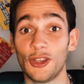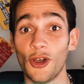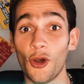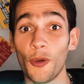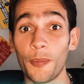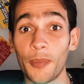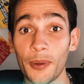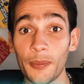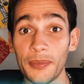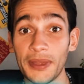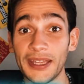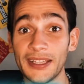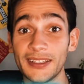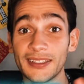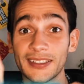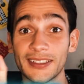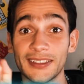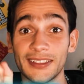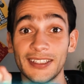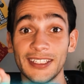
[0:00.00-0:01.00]
dopamine
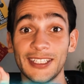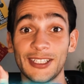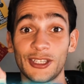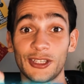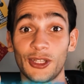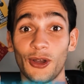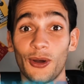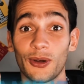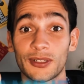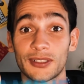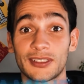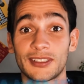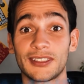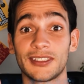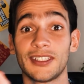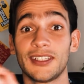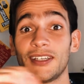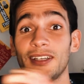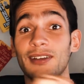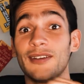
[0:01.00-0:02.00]
detox.
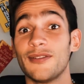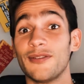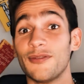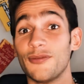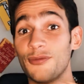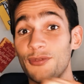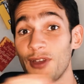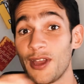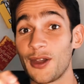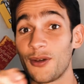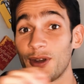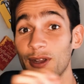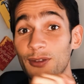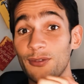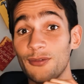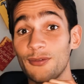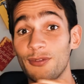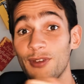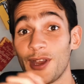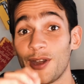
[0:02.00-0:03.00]
Very,
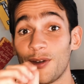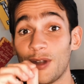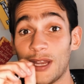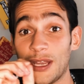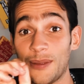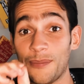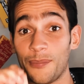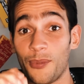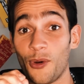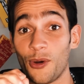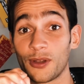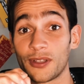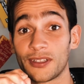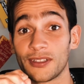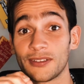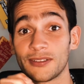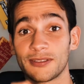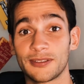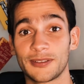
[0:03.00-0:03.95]
very important.